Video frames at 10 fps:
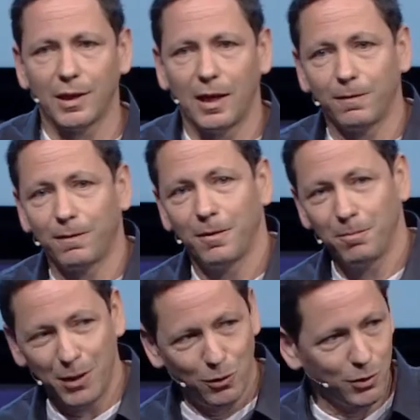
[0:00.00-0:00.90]
I've
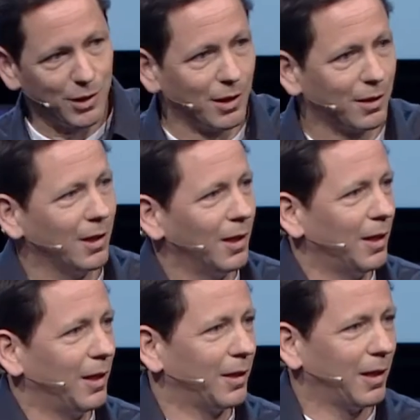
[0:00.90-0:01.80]
been using it
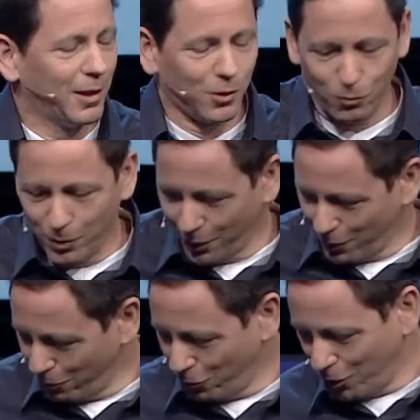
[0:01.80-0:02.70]
in the last 2 minutes
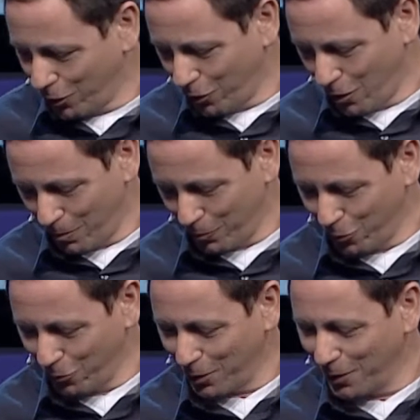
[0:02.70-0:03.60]
to judge how I'm
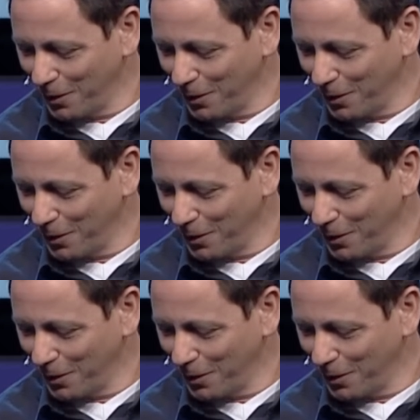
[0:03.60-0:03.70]
doing.